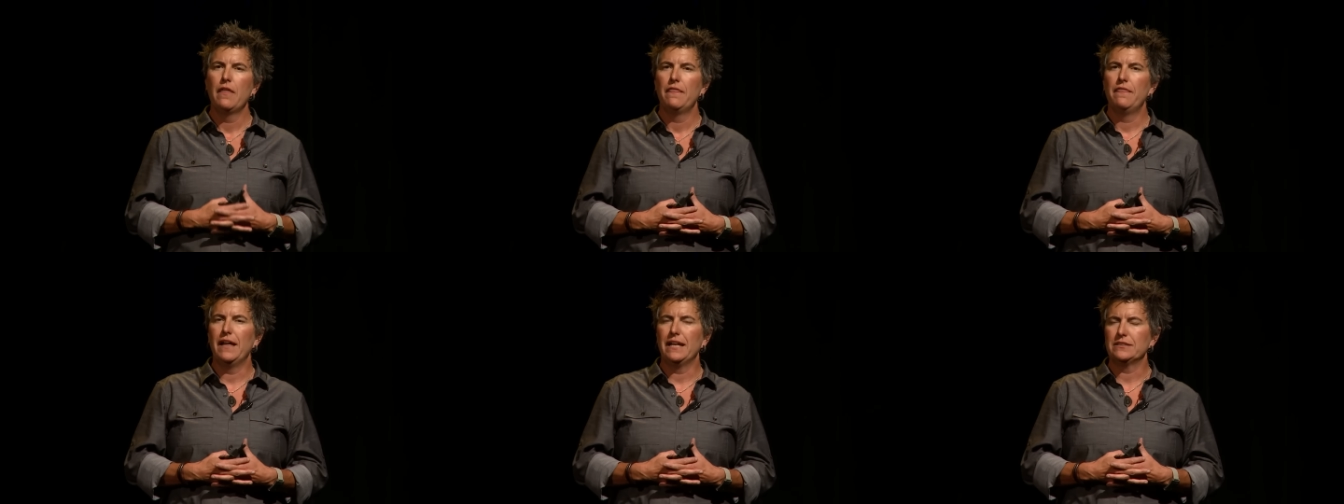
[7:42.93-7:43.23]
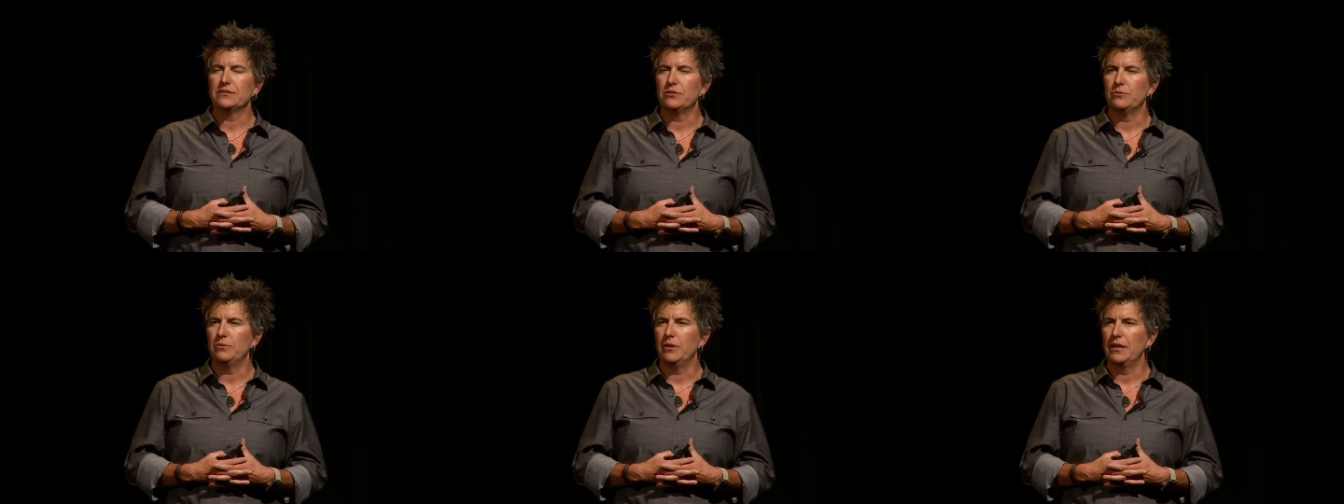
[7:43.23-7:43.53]

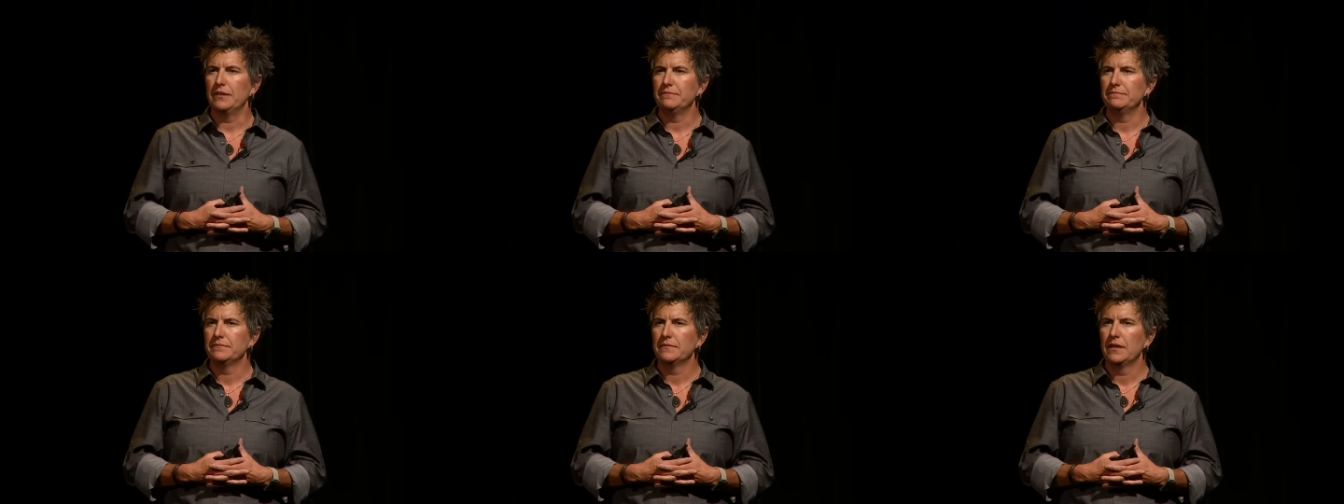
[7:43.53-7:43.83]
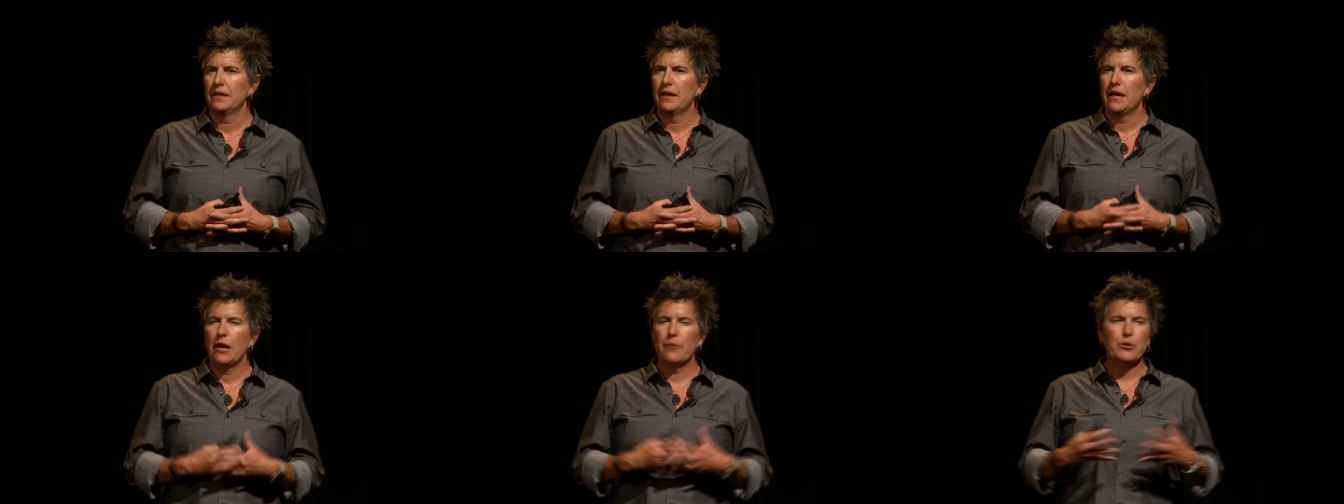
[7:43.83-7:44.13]
That's a rut.
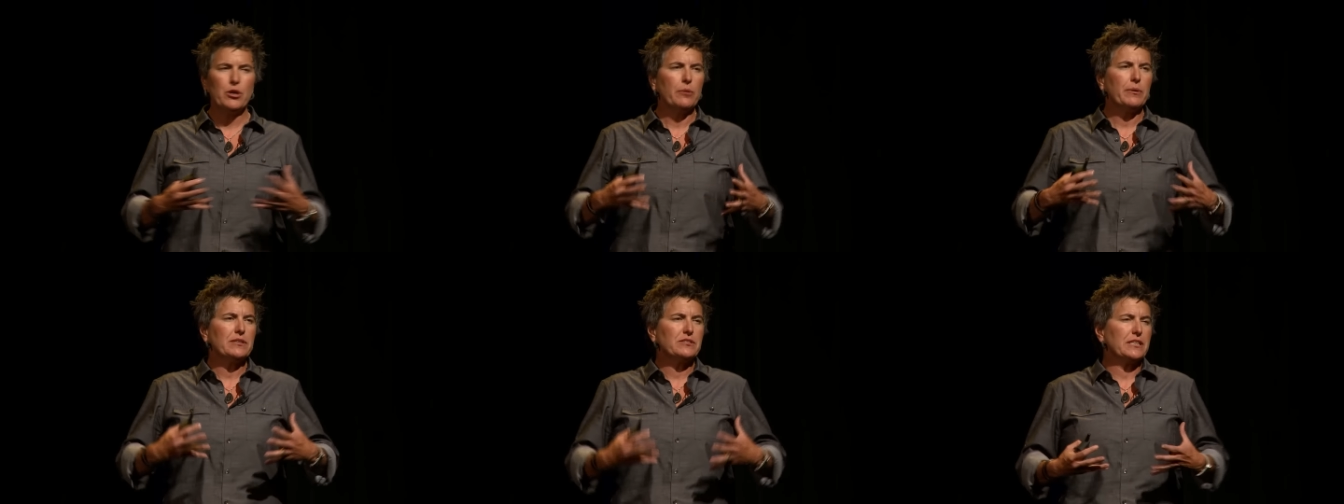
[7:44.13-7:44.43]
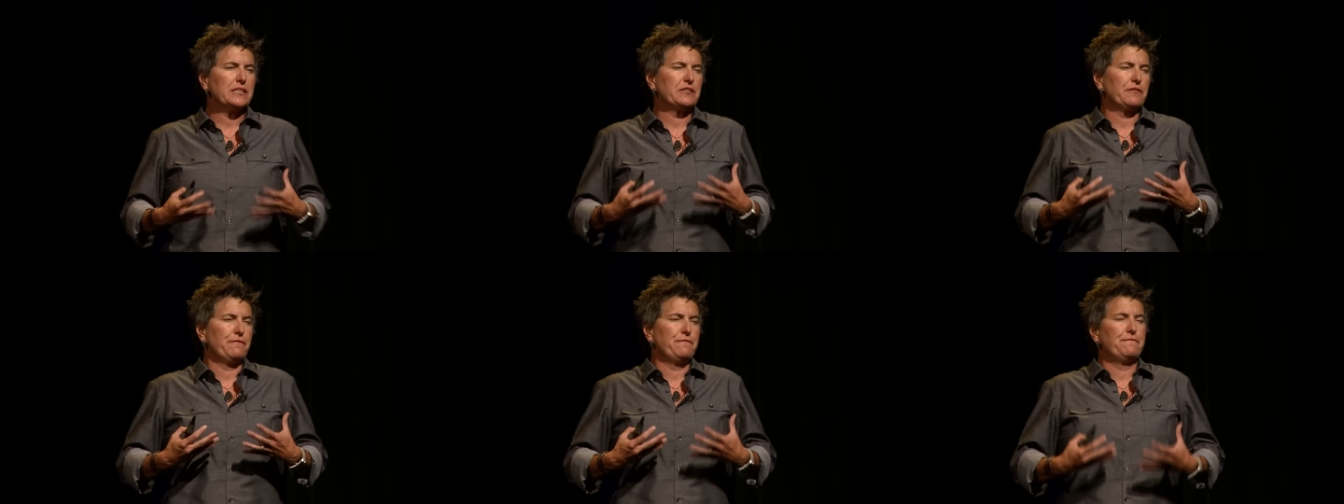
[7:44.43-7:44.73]
And we know what it's
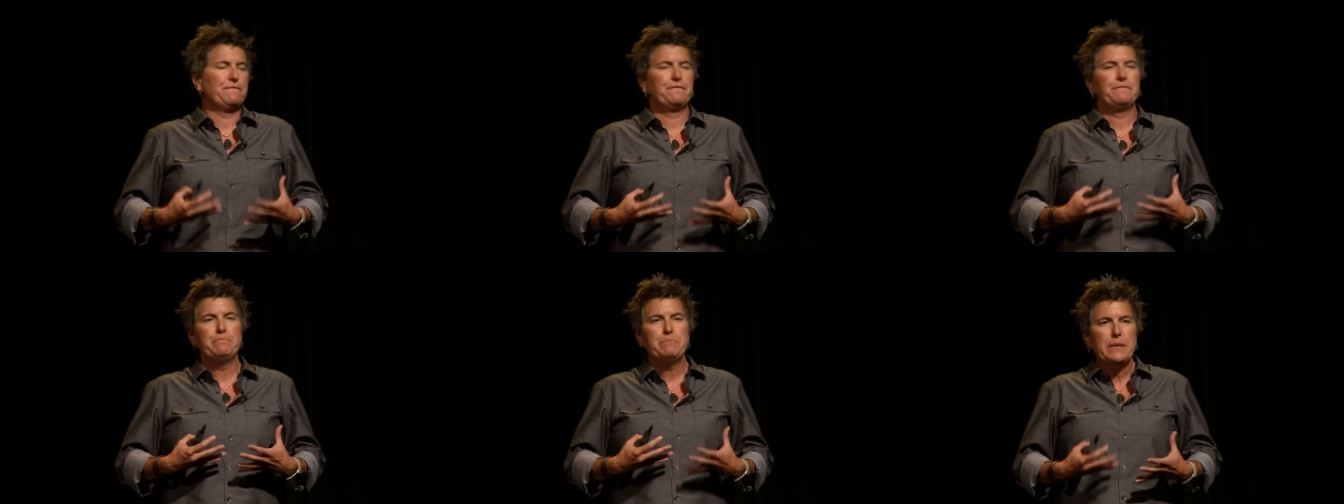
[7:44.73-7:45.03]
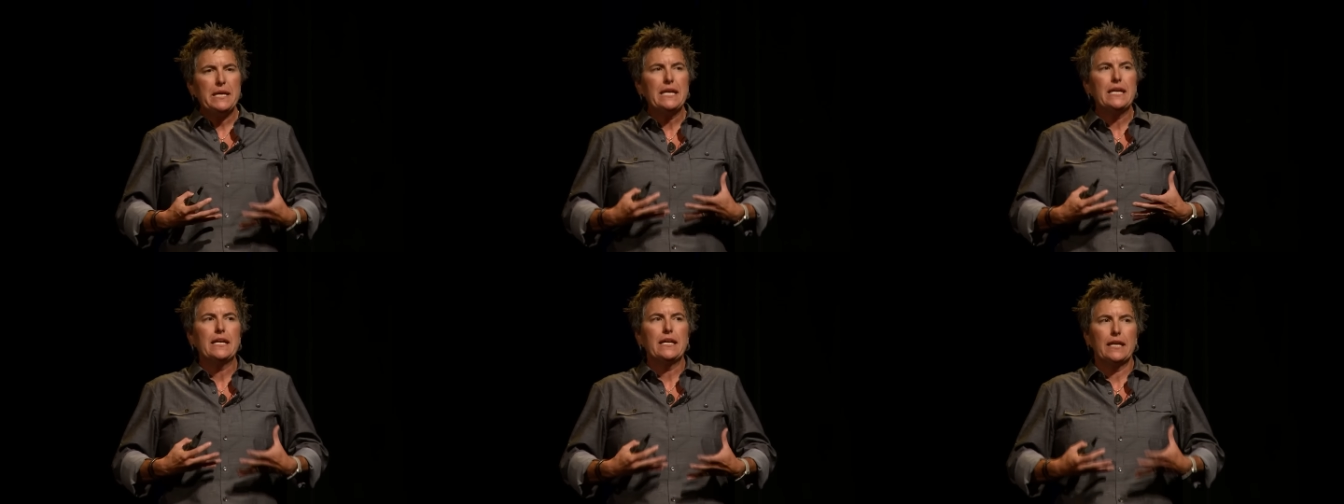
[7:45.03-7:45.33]
like to
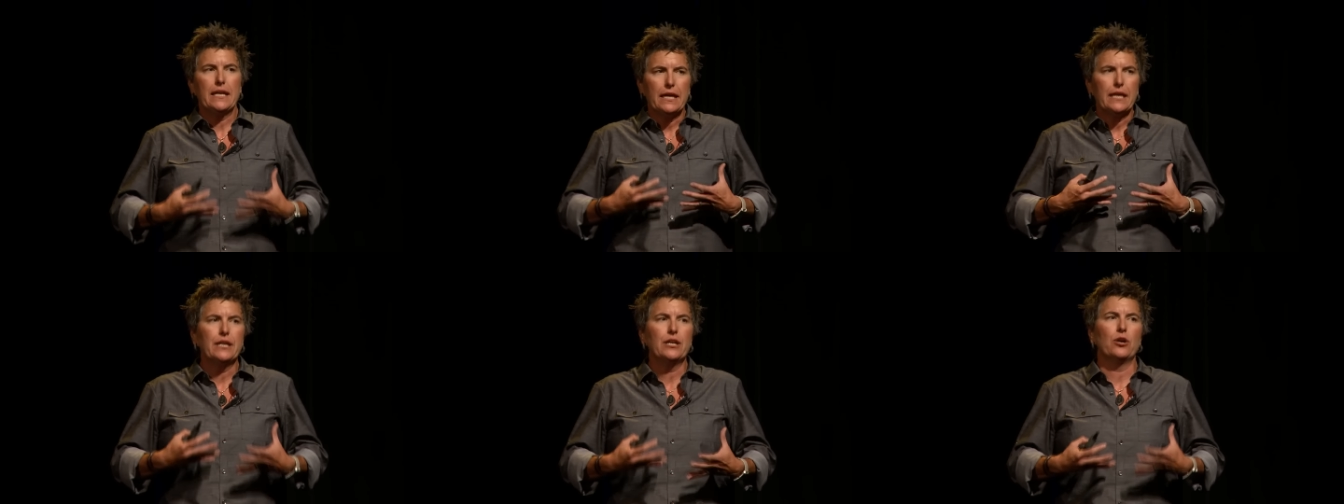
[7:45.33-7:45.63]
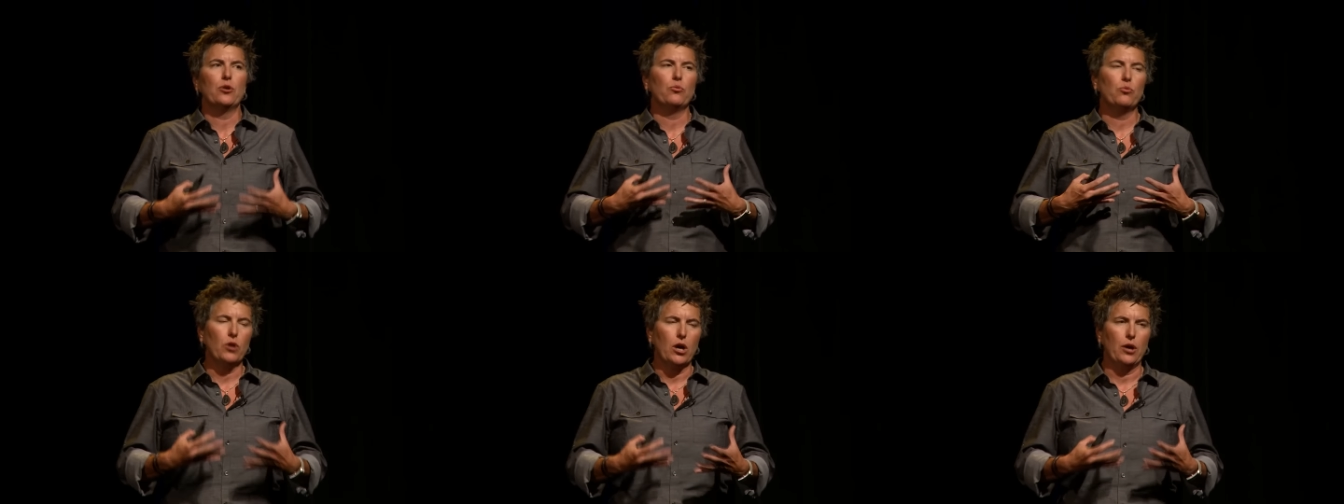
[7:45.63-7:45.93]
be in
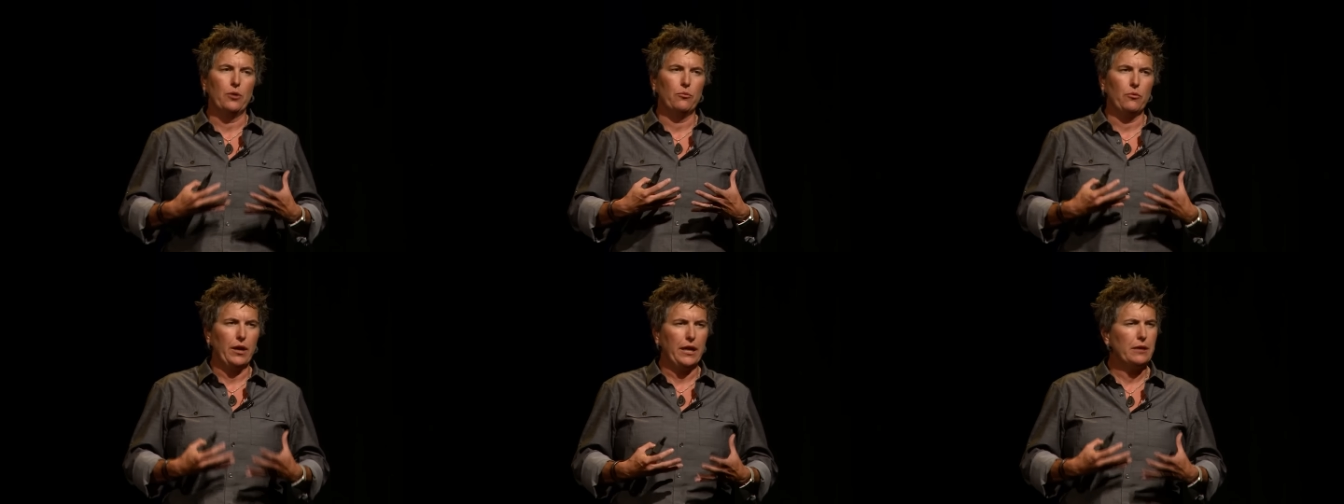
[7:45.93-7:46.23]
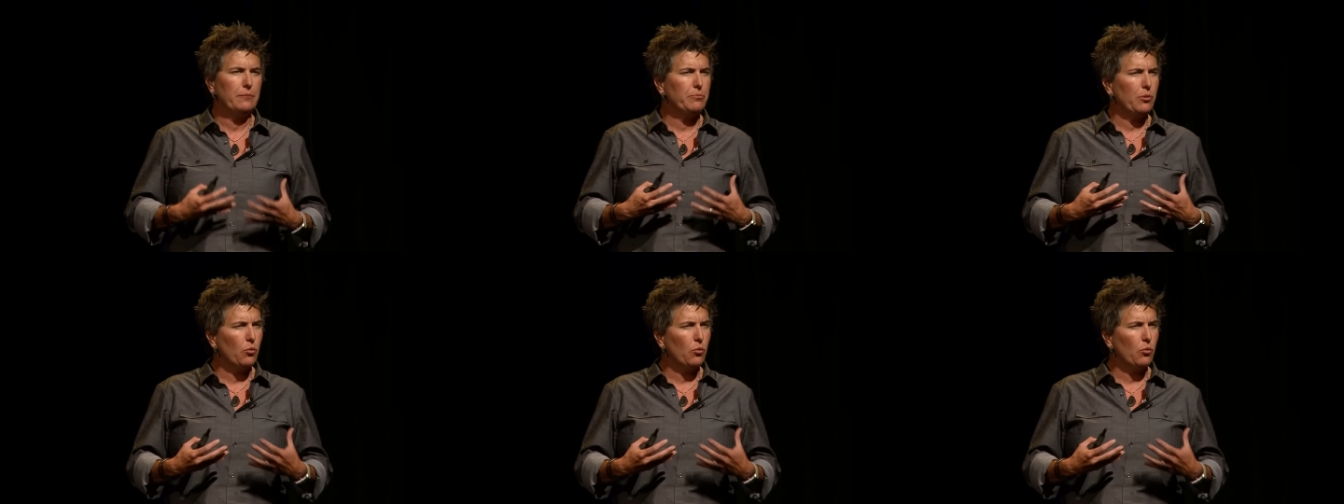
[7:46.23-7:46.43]
a rut, right?